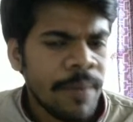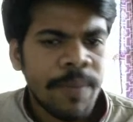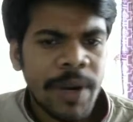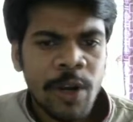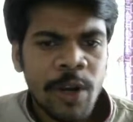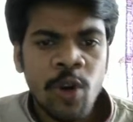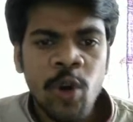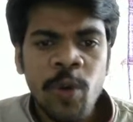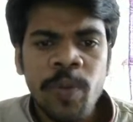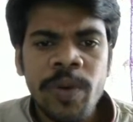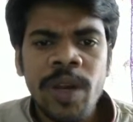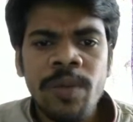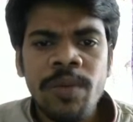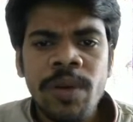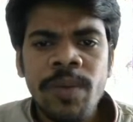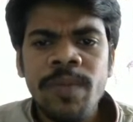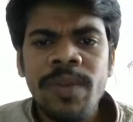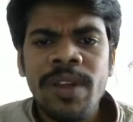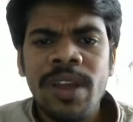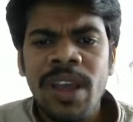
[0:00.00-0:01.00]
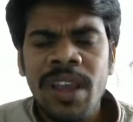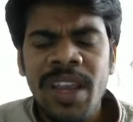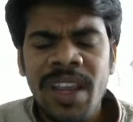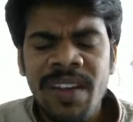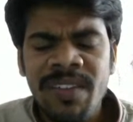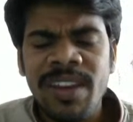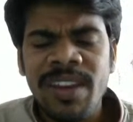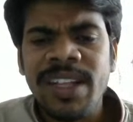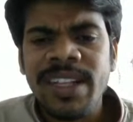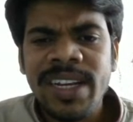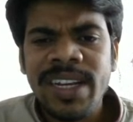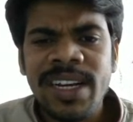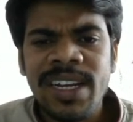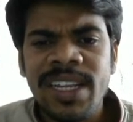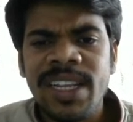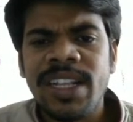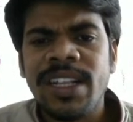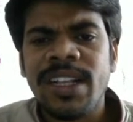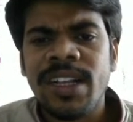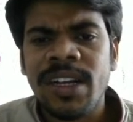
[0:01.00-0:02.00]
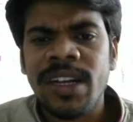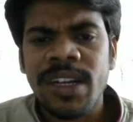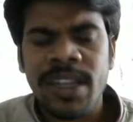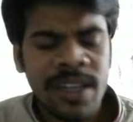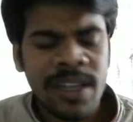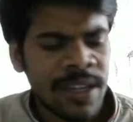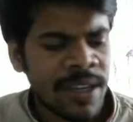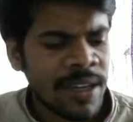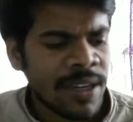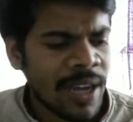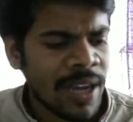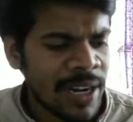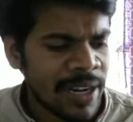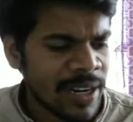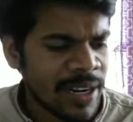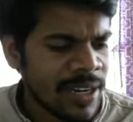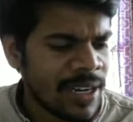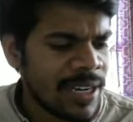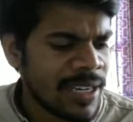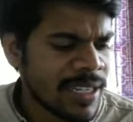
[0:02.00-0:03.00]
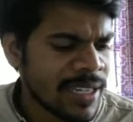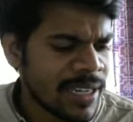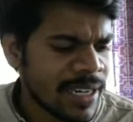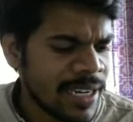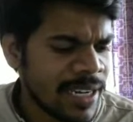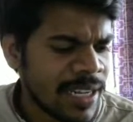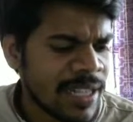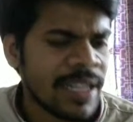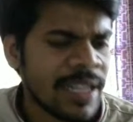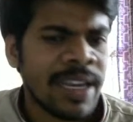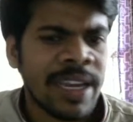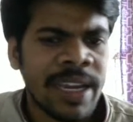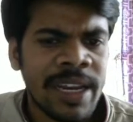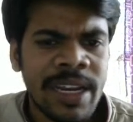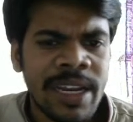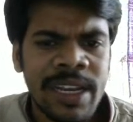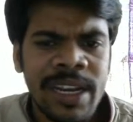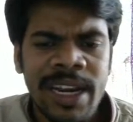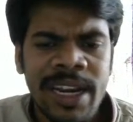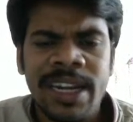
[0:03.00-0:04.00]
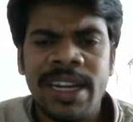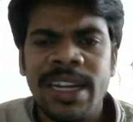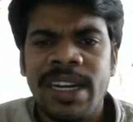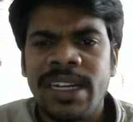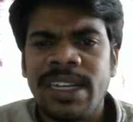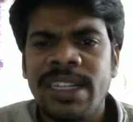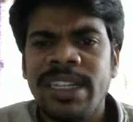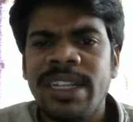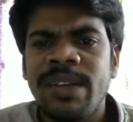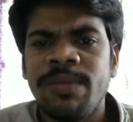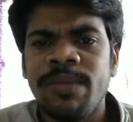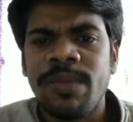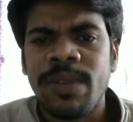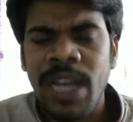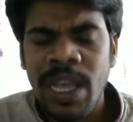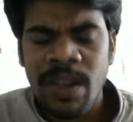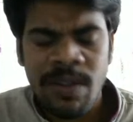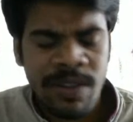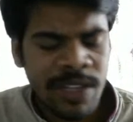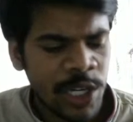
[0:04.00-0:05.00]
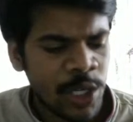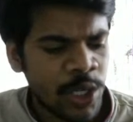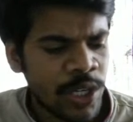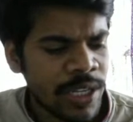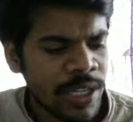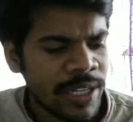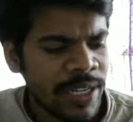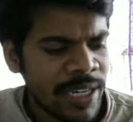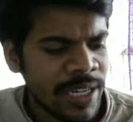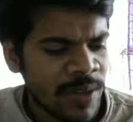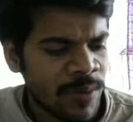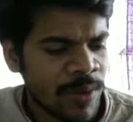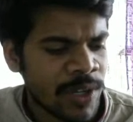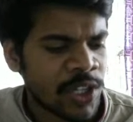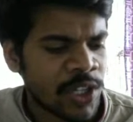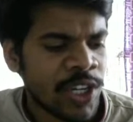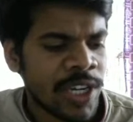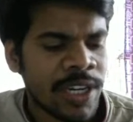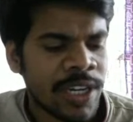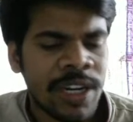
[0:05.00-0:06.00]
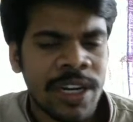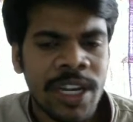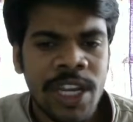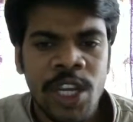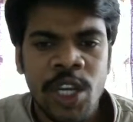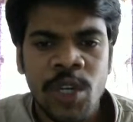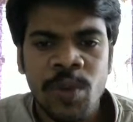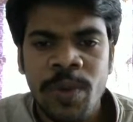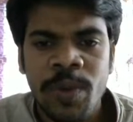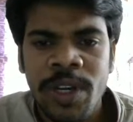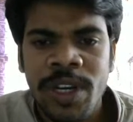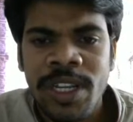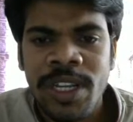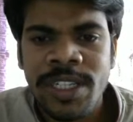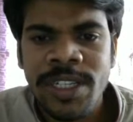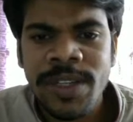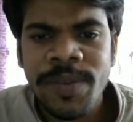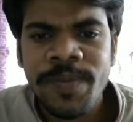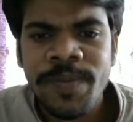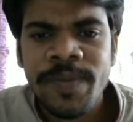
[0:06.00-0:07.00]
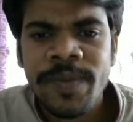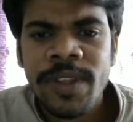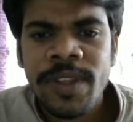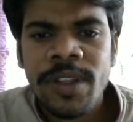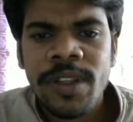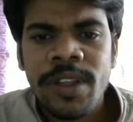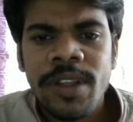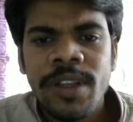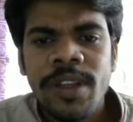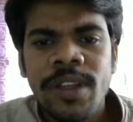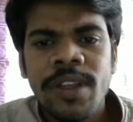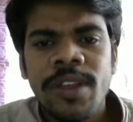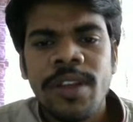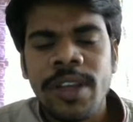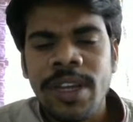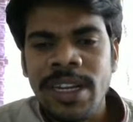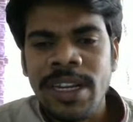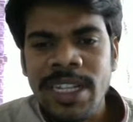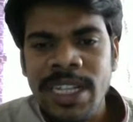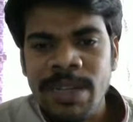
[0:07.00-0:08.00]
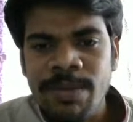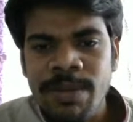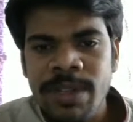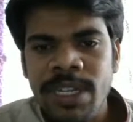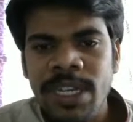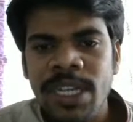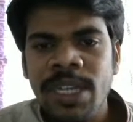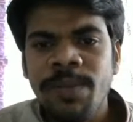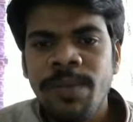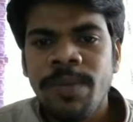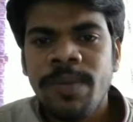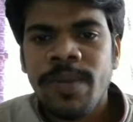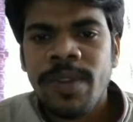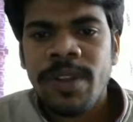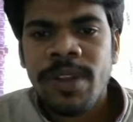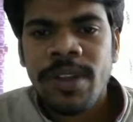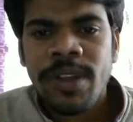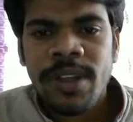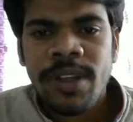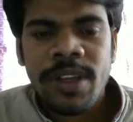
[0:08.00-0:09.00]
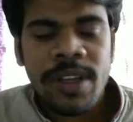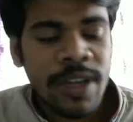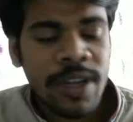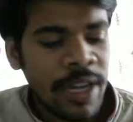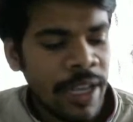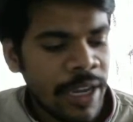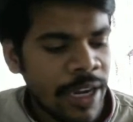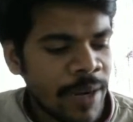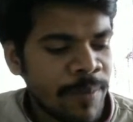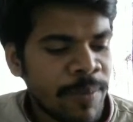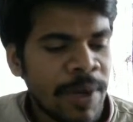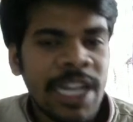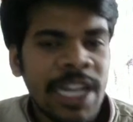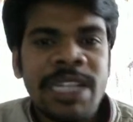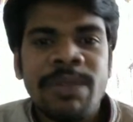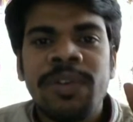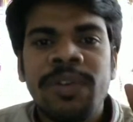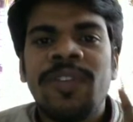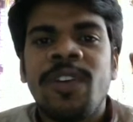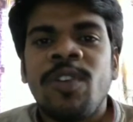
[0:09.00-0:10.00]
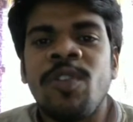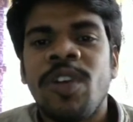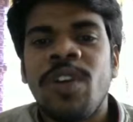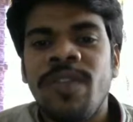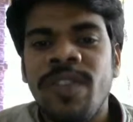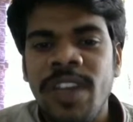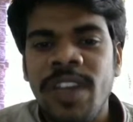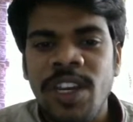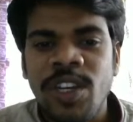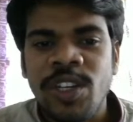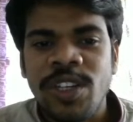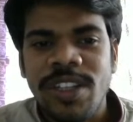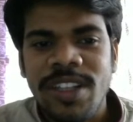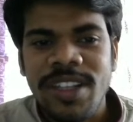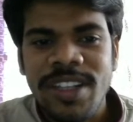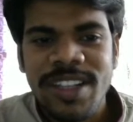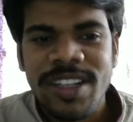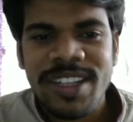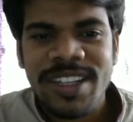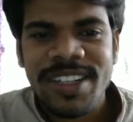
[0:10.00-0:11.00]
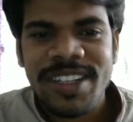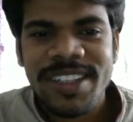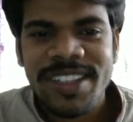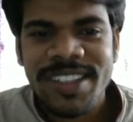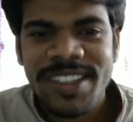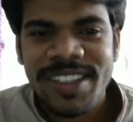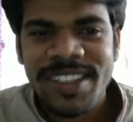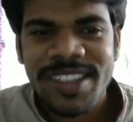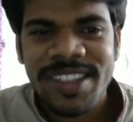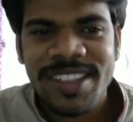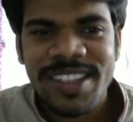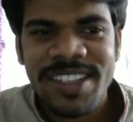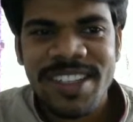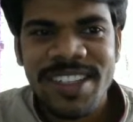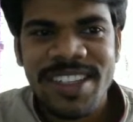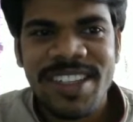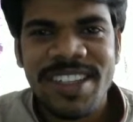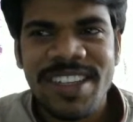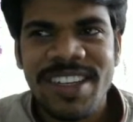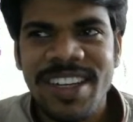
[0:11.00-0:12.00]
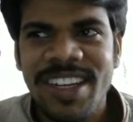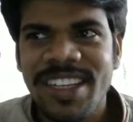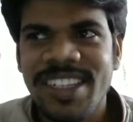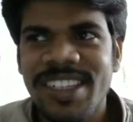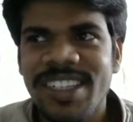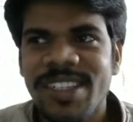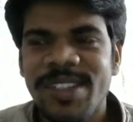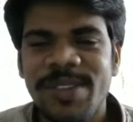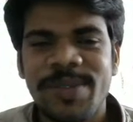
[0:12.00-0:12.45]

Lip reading: But no problem. Every Sundays or alternate days, I'll conduct some live sessions in our channel Rajesh Biology. You can subscribe. Click on bell symbol for notifications. Right?